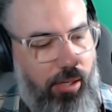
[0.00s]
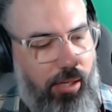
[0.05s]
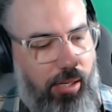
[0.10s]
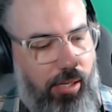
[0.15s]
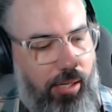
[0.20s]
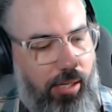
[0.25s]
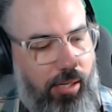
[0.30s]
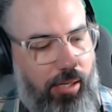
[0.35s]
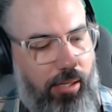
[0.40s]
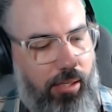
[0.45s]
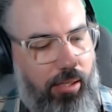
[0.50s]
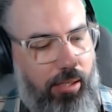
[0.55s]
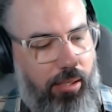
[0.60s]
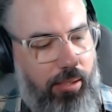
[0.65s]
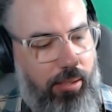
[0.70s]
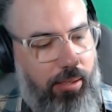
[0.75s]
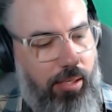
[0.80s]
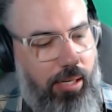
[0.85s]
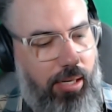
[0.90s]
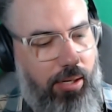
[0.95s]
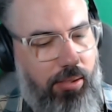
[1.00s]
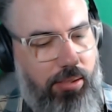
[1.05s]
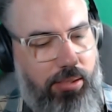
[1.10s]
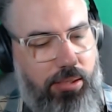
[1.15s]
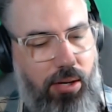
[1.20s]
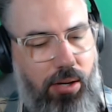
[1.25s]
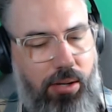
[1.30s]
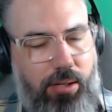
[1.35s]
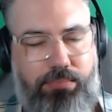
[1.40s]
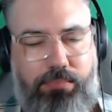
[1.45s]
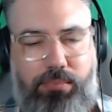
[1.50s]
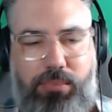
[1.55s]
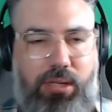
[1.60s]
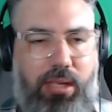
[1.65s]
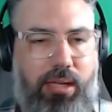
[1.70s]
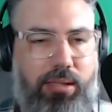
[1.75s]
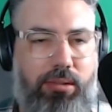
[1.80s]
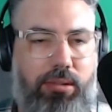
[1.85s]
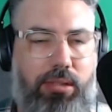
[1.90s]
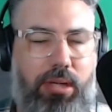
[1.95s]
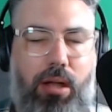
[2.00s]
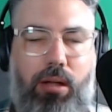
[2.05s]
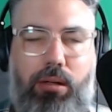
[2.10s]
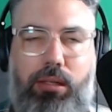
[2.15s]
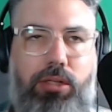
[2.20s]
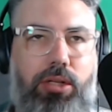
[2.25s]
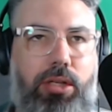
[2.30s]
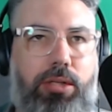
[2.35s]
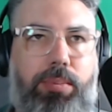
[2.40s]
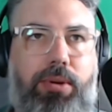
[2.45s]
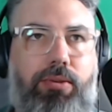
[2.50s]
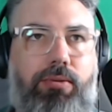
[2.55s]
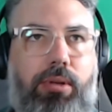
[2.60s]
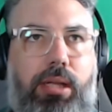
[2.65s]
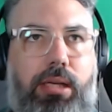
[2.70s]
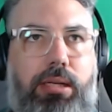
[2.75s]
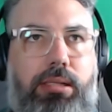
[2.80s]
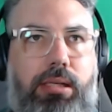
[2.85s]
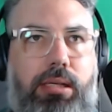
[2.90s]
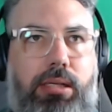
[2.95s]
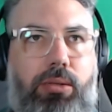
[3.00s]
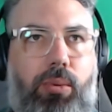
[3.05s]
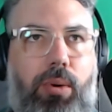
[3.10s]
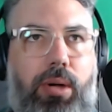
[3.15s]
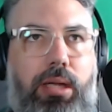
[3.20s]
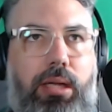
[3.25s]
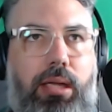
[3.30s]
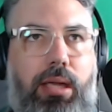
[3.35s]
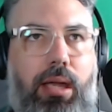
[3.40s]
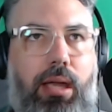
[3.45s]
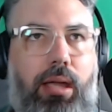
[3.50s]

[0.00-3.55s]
And I that's only just been released this week.